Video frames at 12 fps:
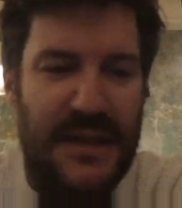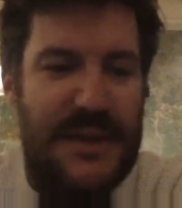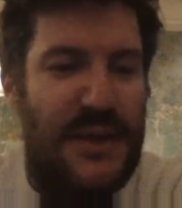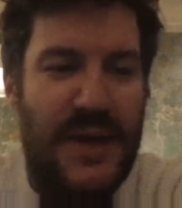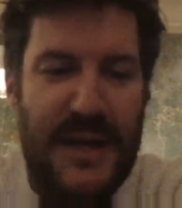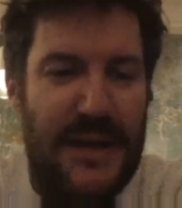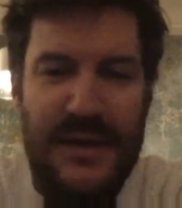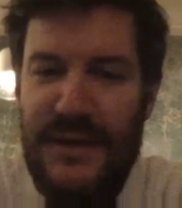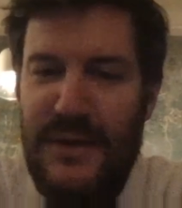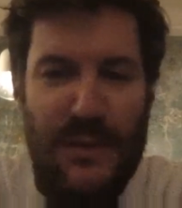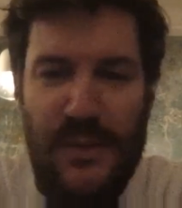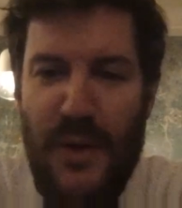So I had to
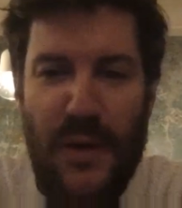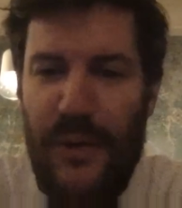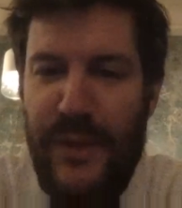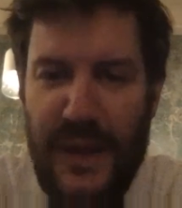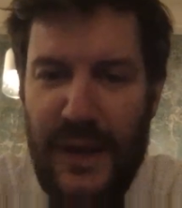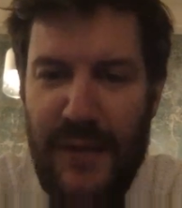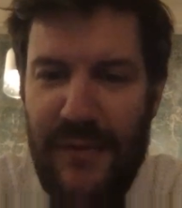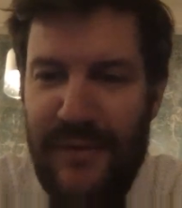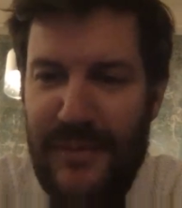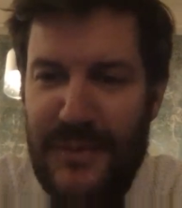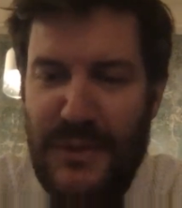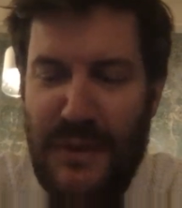do the whole thing over
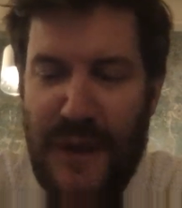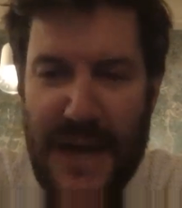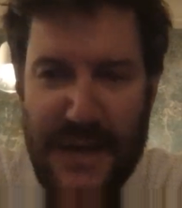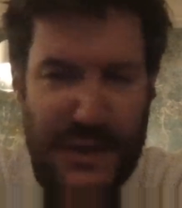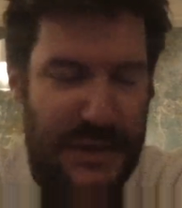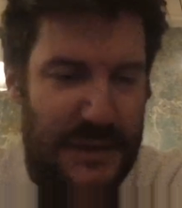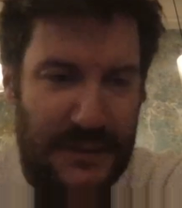from scratch.